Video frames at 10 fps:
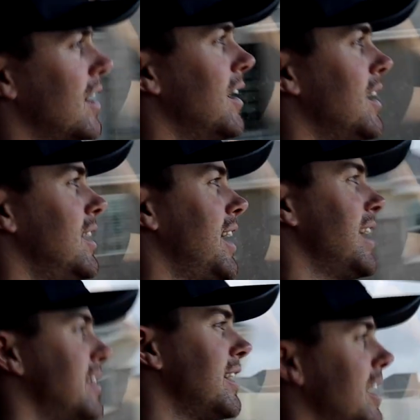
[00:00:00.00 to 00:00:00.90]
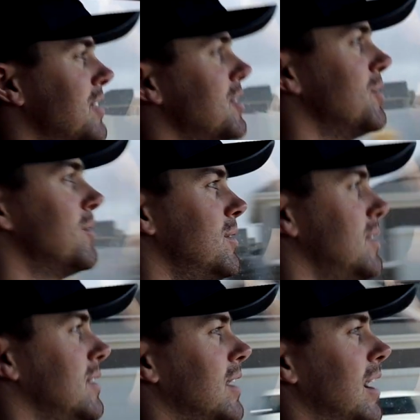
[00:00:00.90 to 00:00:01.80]
I think I do.
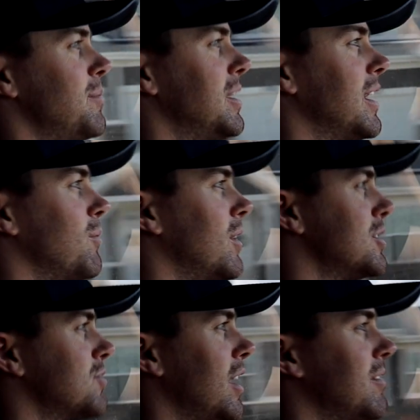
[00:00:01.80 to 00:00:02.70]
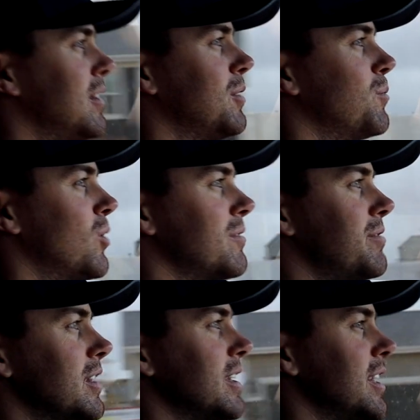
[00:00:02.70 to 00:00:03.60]
I mean, I want to drive it a little more to
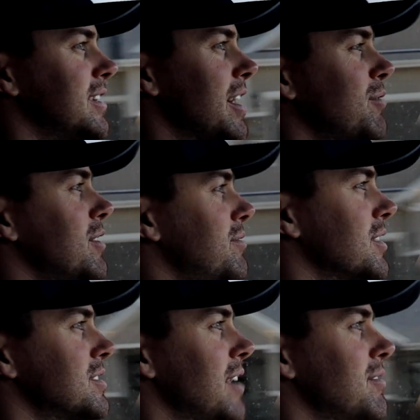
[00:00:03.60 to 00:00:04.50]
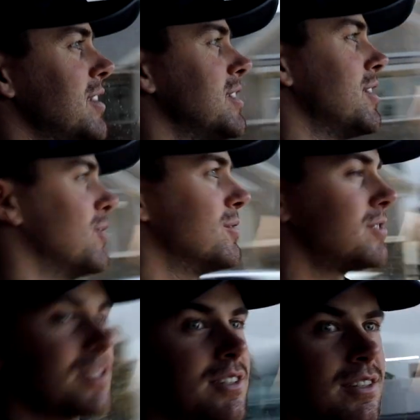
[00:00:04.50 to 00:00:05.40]
feel it. It definitely feels heavy in the nose.